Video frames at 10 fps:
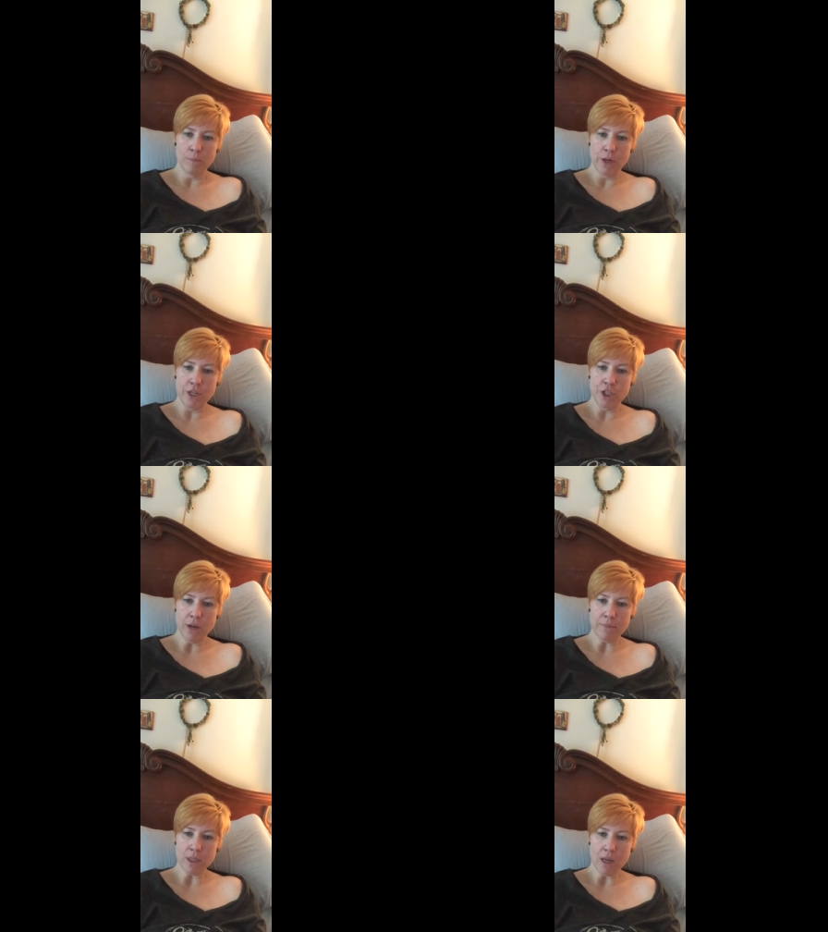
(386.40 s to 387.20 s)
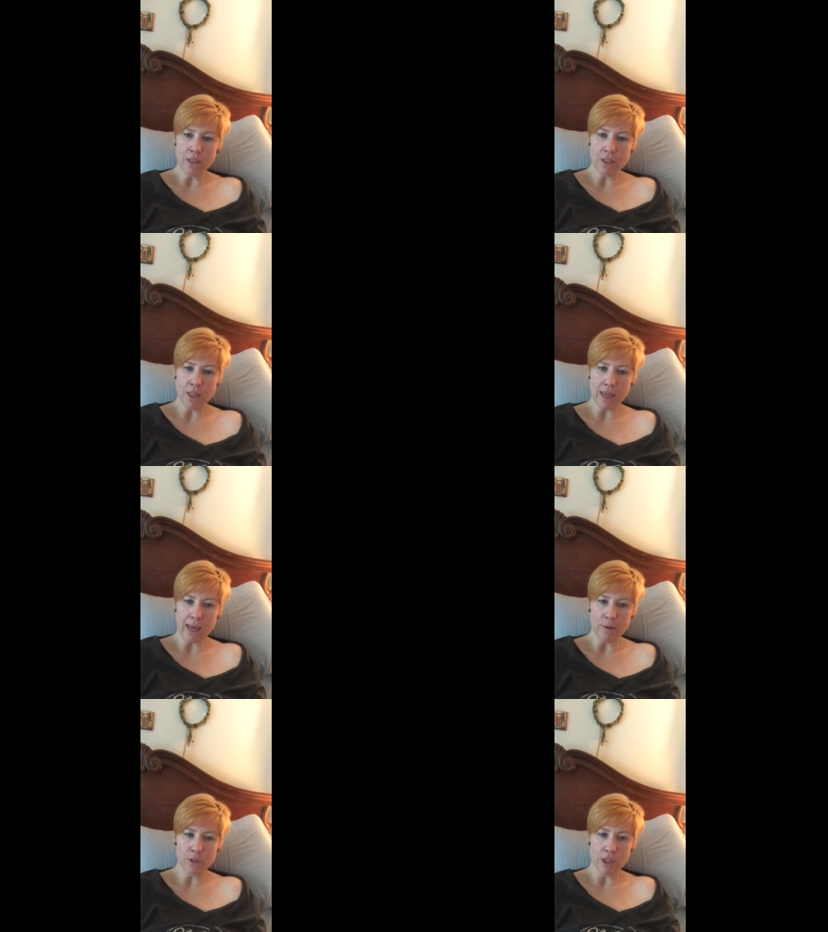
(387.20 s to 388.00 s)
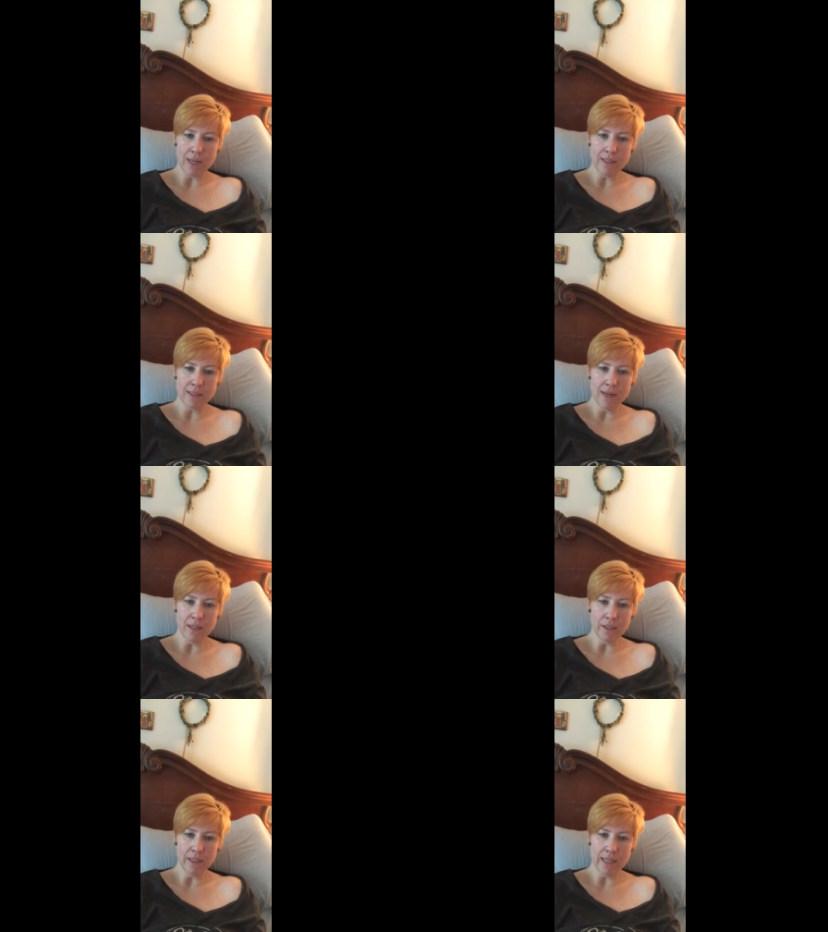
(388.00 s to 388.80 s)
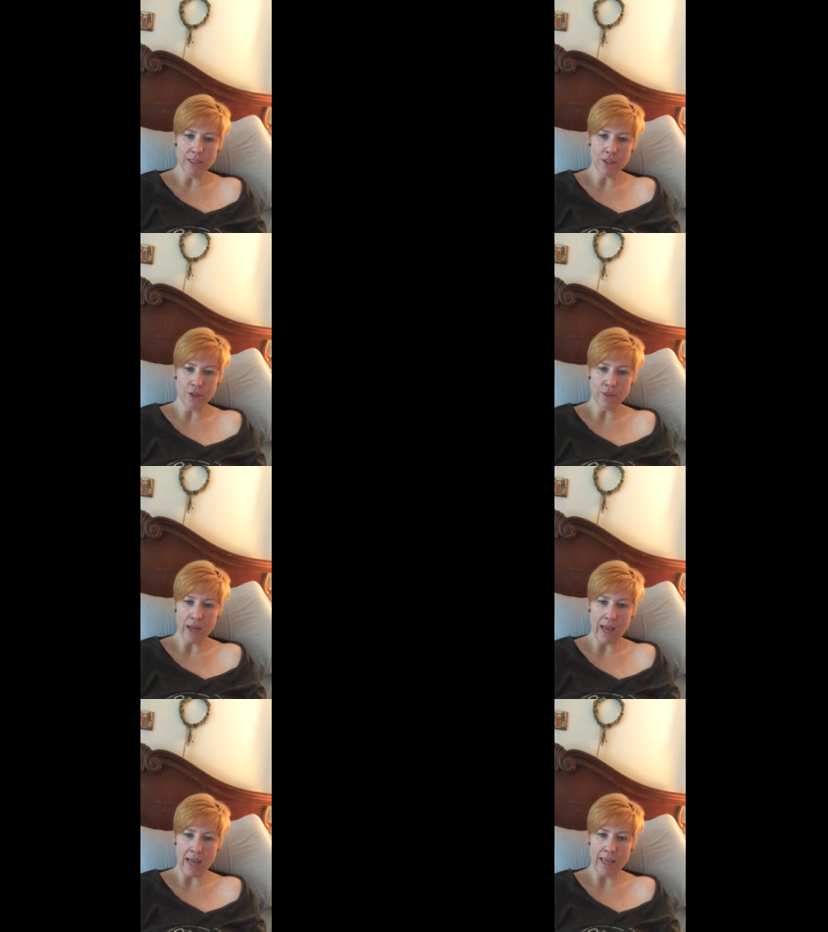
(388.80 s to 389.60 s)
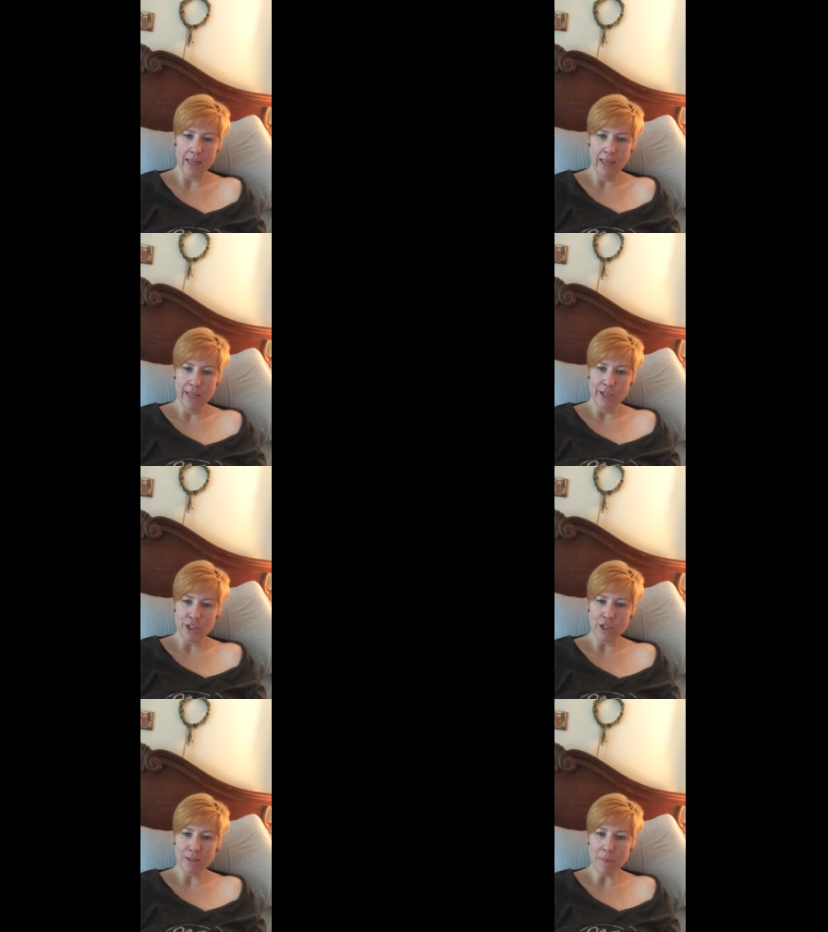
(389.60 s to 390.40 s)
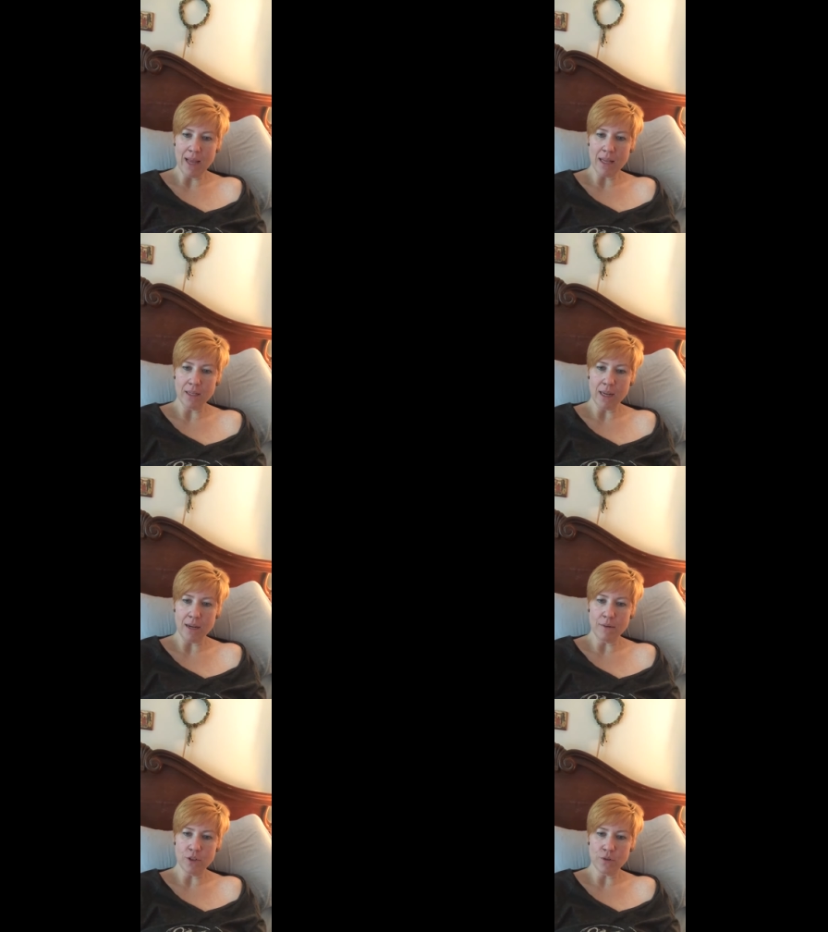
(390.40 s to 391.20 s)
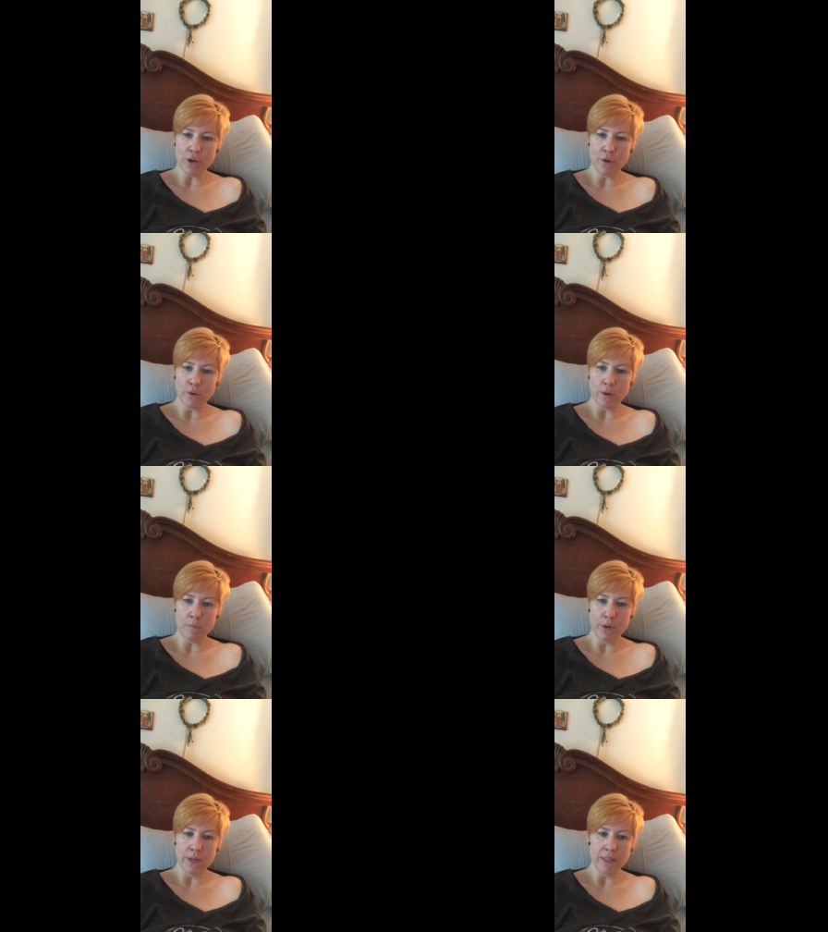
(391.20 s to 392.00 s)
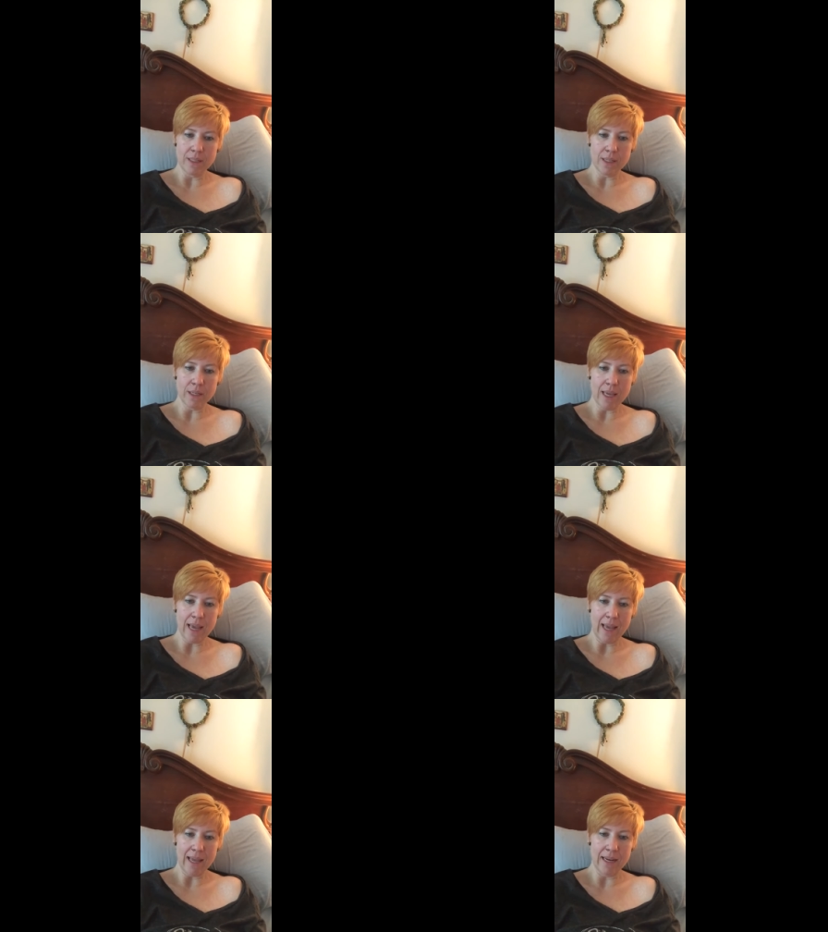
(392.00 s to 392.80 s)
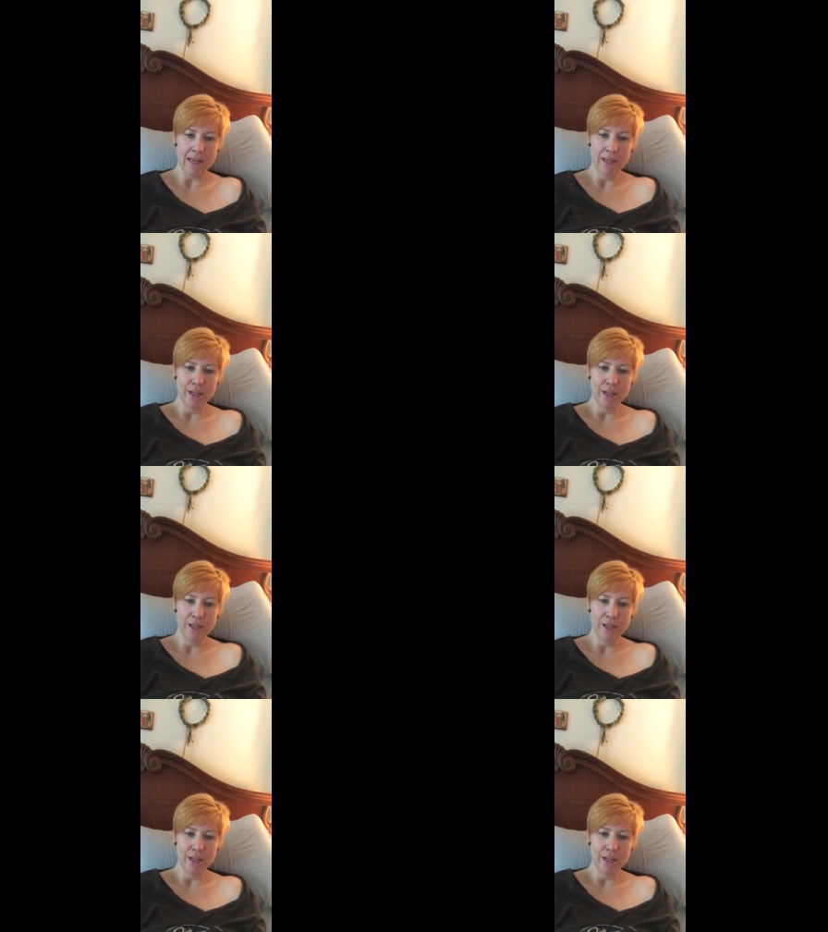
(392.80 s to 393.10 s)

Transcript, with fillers: Bree jumped onto the couch and snuggled against her thigh. She smiled and stroked Bree's silky head.